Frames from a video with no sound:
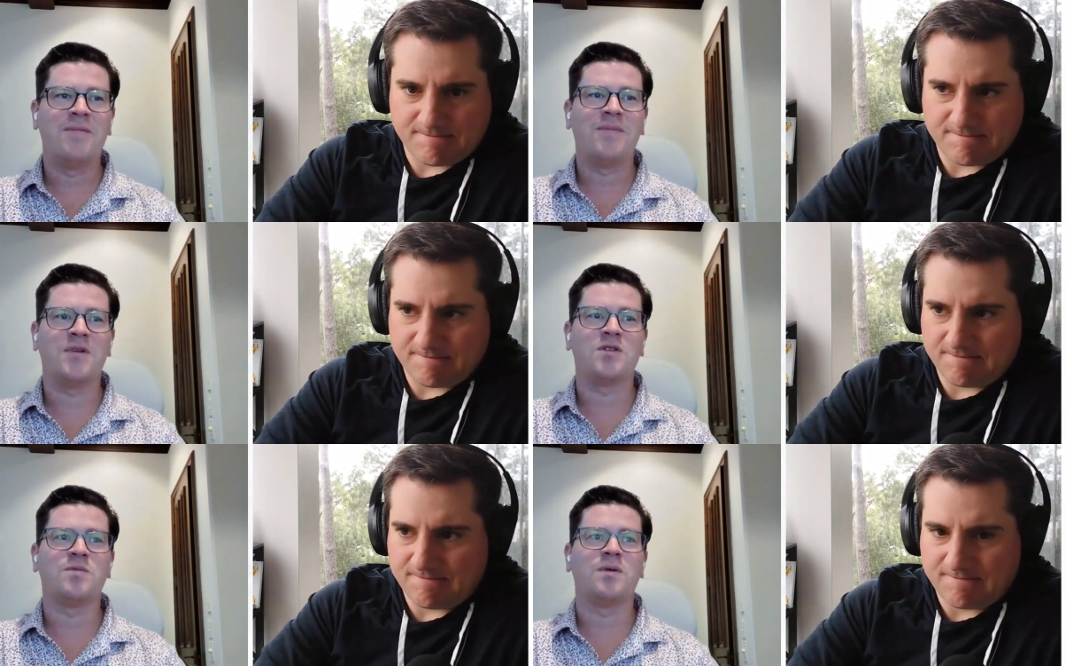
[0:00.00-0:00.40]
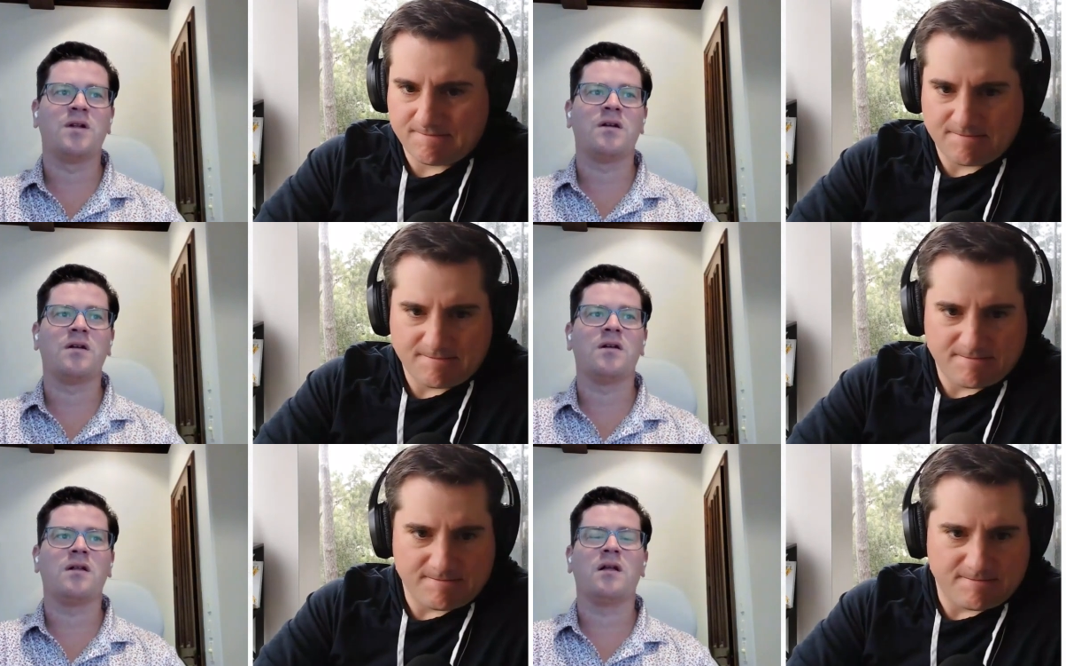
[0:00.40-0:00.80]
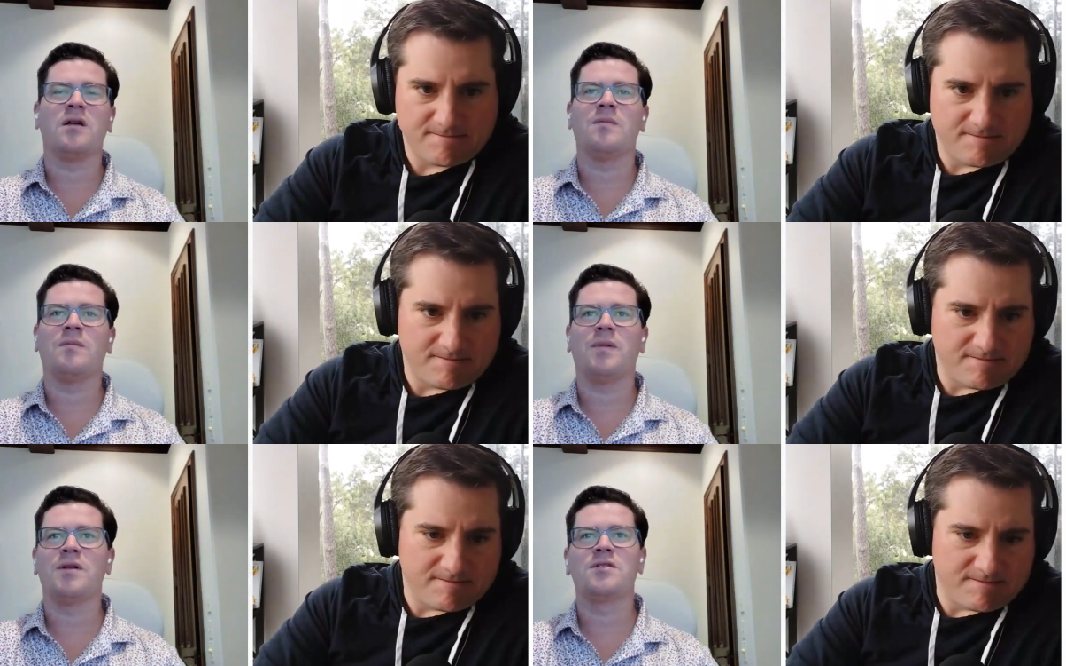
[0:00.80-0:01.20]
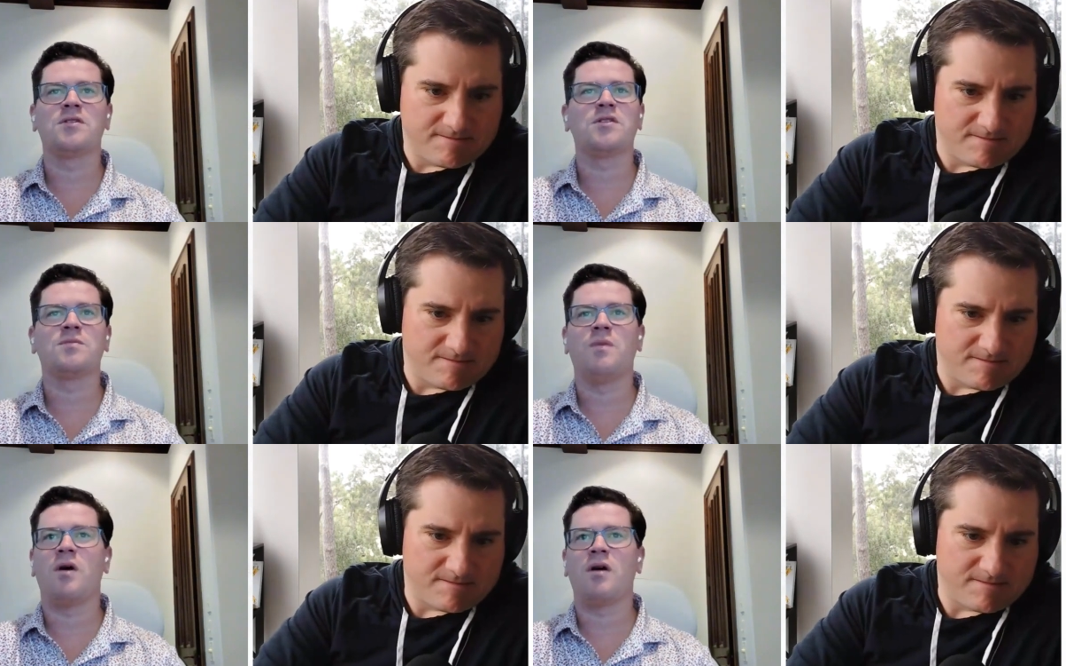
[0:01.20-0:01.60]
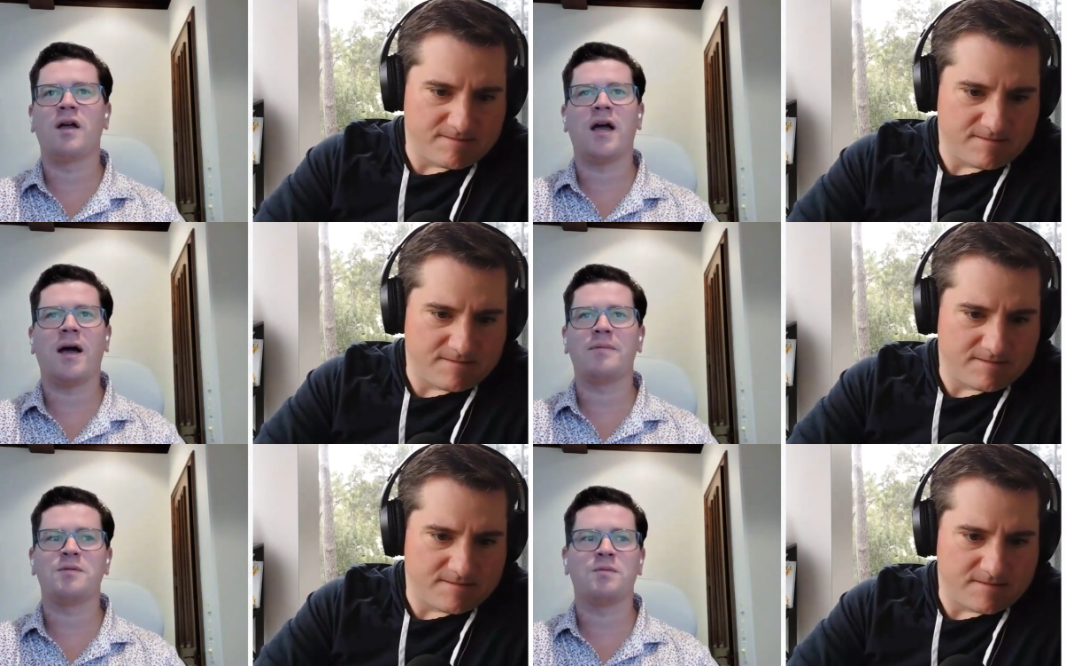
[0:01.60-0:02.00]
Speaker 1: There's been a, a, bunch of small
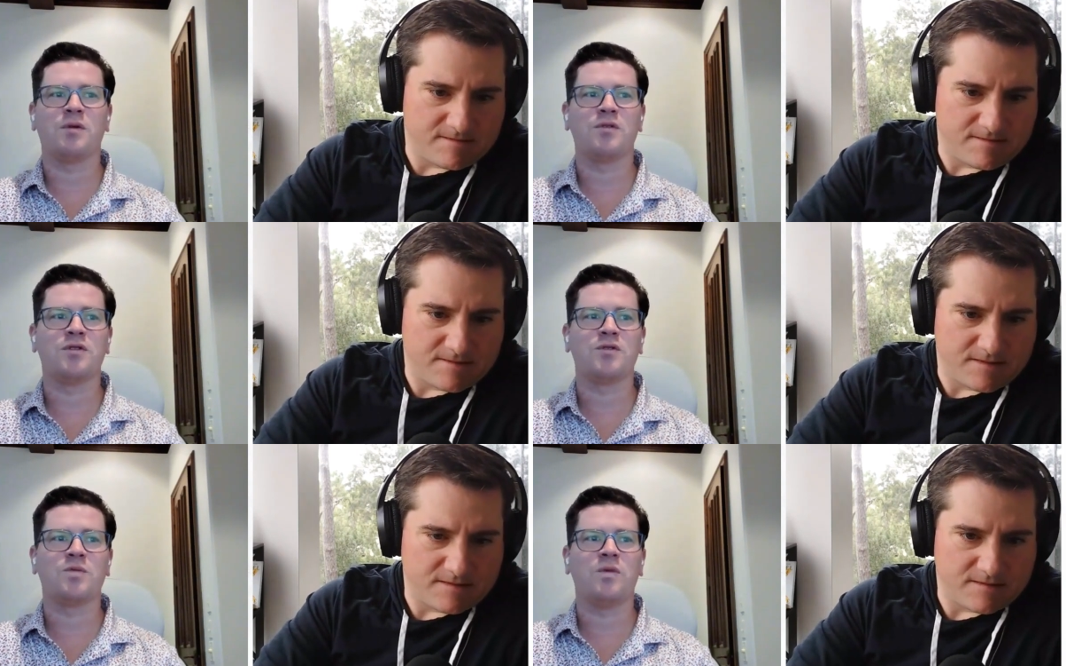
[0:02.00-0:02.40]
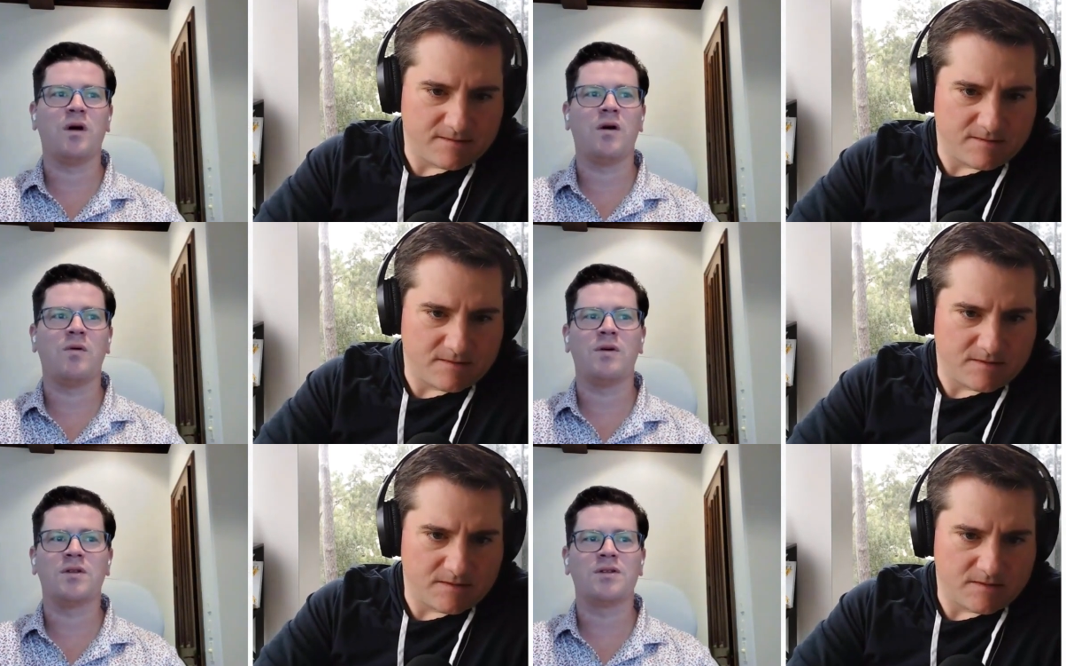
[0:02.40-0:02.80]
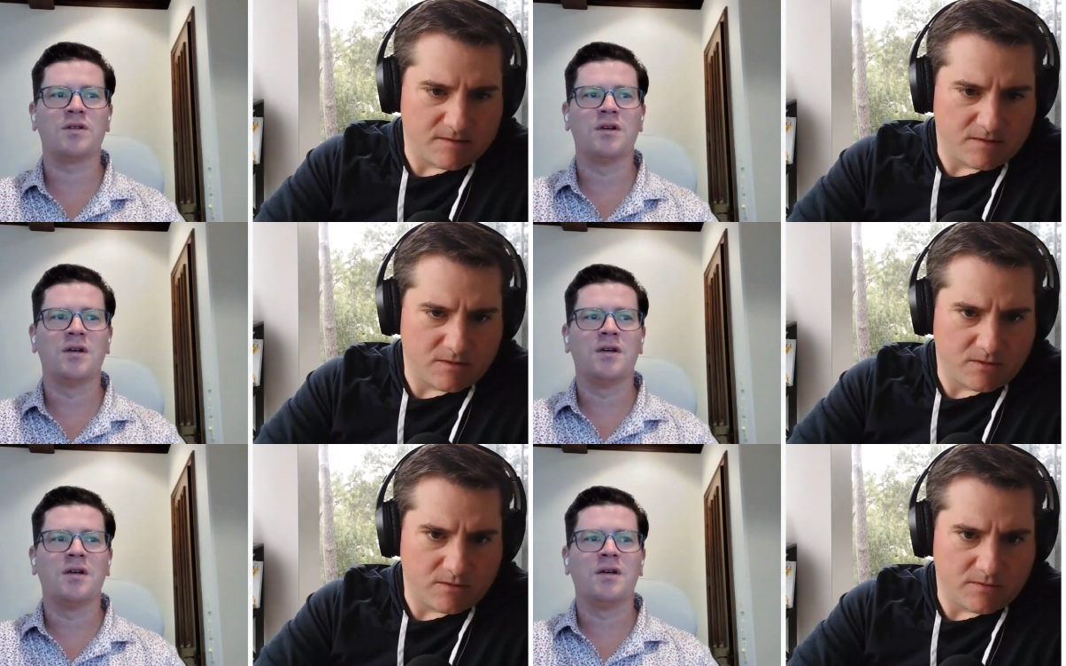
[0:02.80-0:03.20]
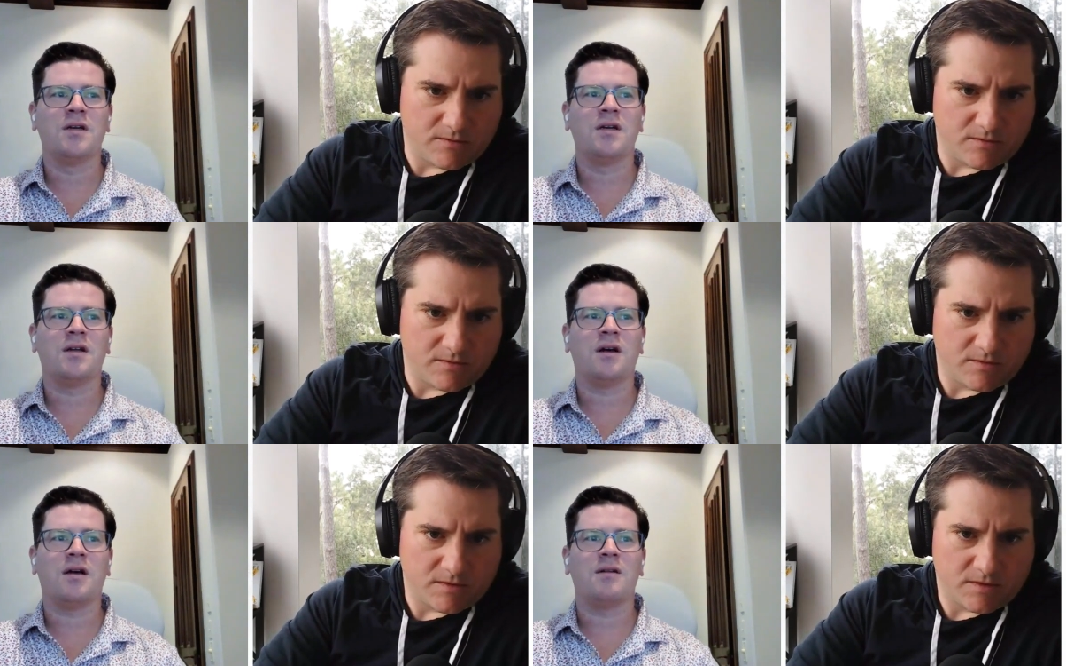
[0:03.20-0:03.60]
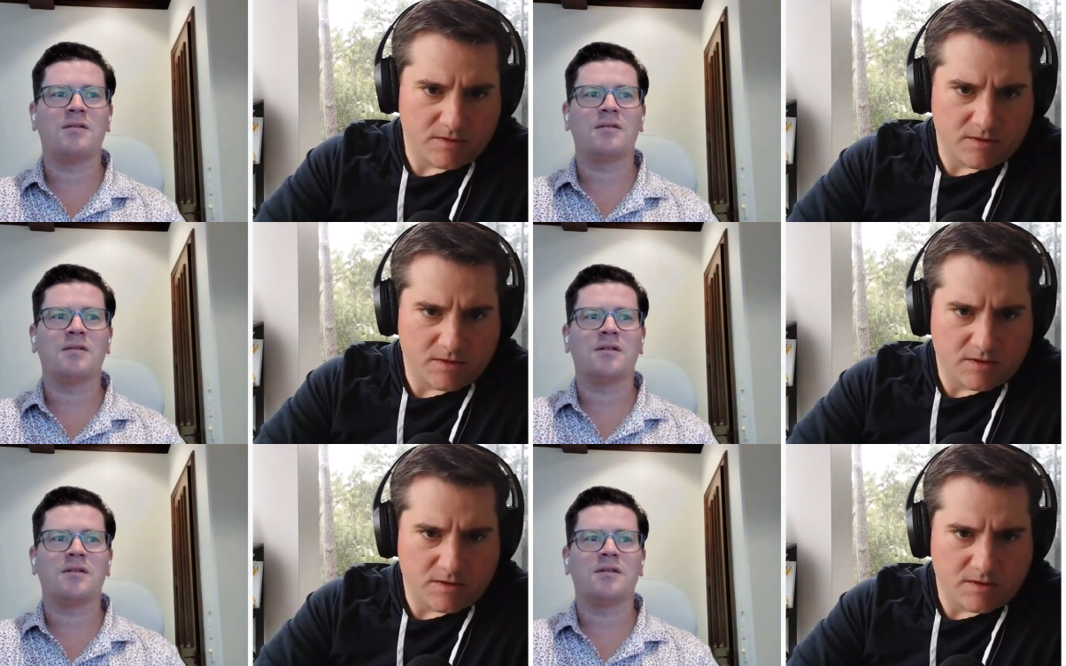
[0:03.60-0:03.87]
caps merge as well, which, you know, I,